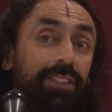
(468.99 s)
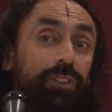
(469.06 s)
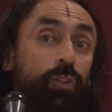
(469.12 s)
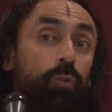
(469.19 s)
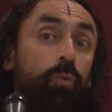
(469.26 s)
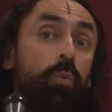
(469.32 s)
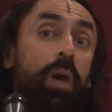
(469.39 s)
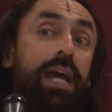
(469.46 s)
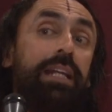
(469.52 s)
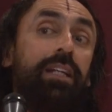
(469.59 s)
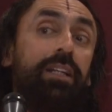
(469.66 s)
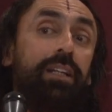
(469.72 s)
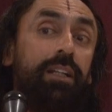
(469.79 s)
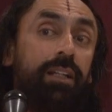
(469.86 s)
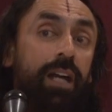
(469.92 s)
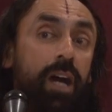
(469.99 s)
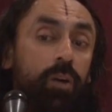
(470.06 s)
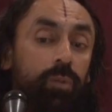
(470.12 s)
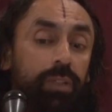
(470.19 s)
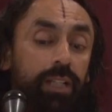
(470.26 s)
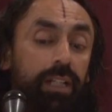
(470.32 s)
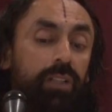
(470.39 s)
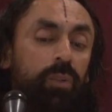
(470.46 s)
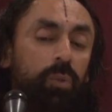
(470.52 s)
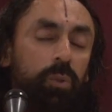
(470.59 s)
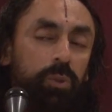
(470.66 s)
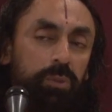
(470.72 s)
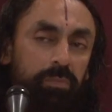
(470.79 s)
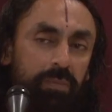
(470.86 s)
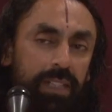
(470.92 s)
is a wild cow that
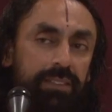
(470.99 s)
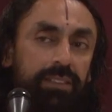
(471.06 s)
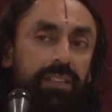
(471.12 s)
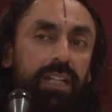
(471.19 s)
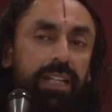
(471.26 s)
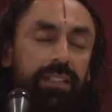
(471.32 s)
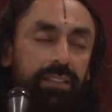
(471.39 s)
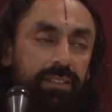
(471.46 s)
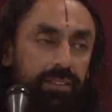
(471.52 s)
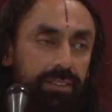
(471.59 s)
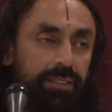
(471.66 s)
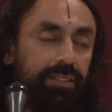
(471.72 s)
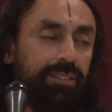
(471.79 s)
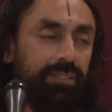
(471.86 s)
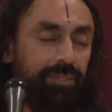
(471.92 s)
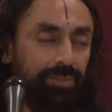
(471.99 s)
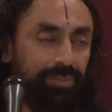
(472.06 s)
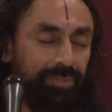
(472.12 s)
looks much like this.